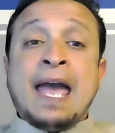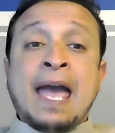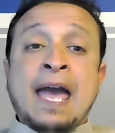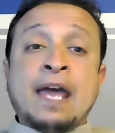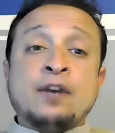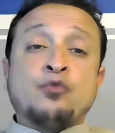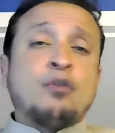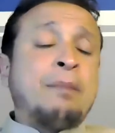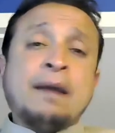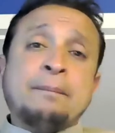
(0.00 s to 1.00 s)
and
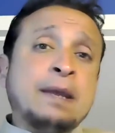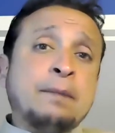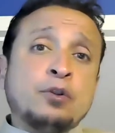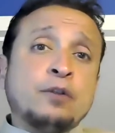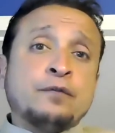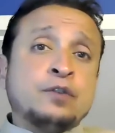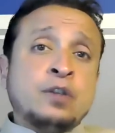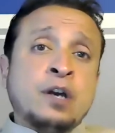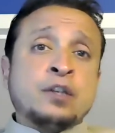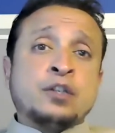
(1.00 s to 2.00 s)
remind people of
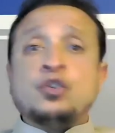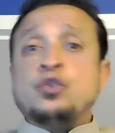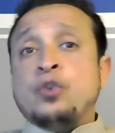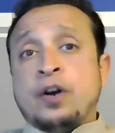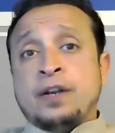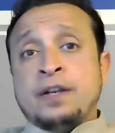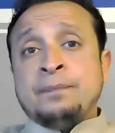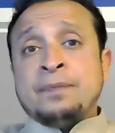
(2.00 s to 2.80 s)
to do good.